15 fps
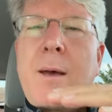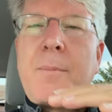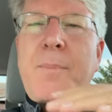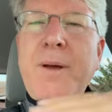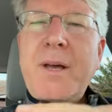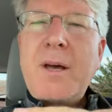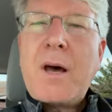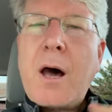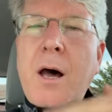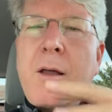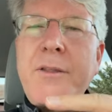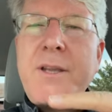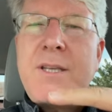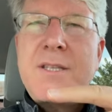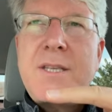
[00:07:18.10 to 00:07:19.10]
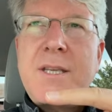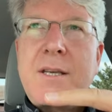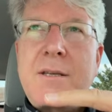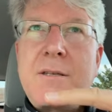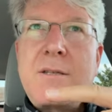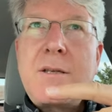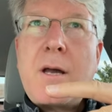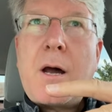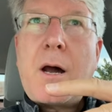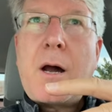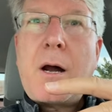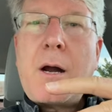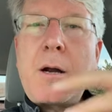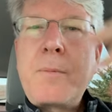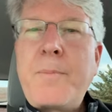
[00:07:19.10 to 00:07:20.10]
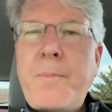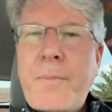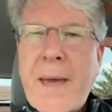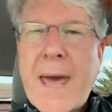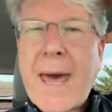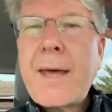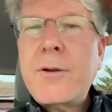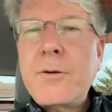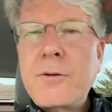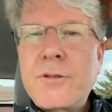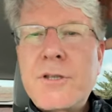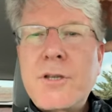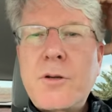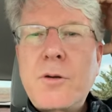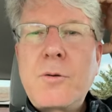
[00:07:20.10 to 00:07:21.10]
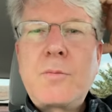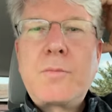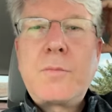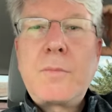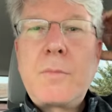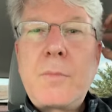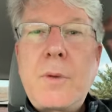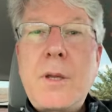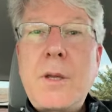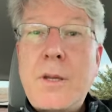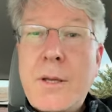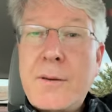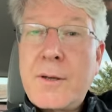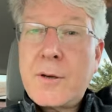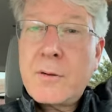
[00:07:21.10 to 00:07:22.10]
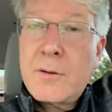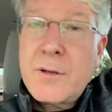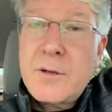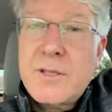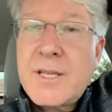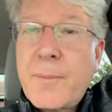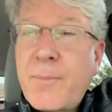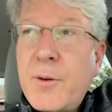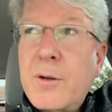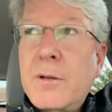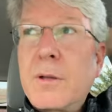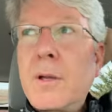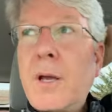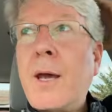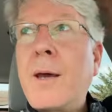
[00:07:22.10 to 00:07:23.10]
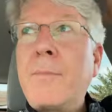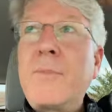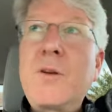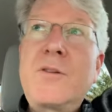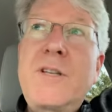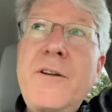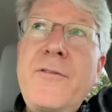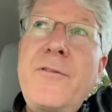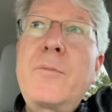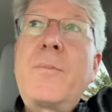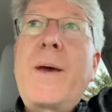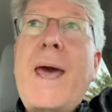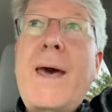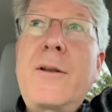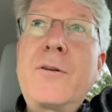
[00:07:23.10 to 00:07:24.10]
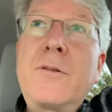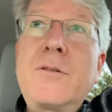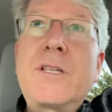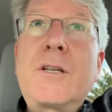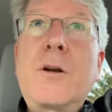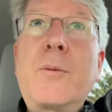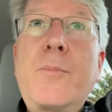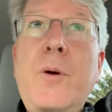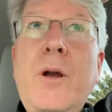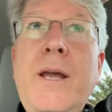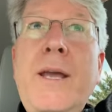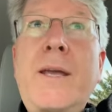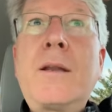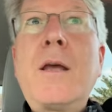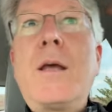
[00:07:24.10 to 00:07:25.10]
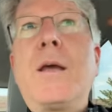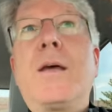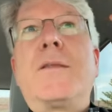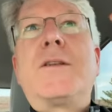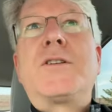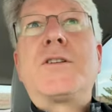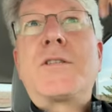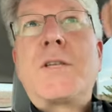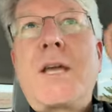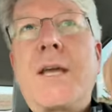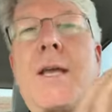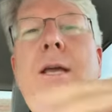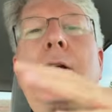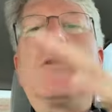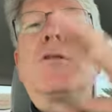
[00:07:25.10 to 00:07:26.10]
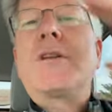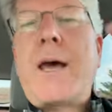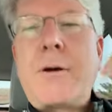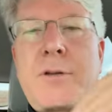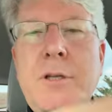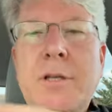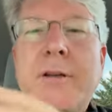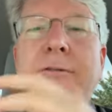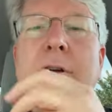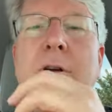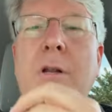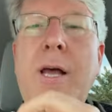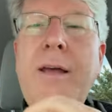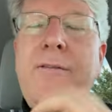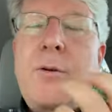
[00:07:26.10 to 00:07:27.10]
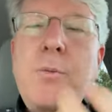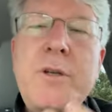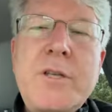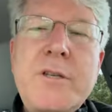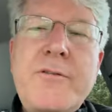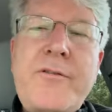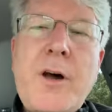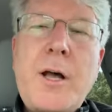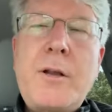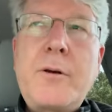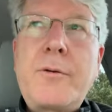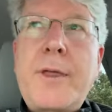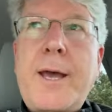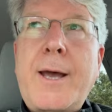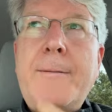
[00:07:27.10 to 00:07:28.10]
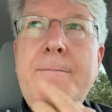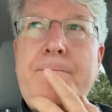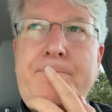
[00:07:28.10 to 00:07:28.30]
But all these things are patterns that are, they're, they're separate, um, they're different patterns in our brain that just say, here's how to live your life. And we just follow that.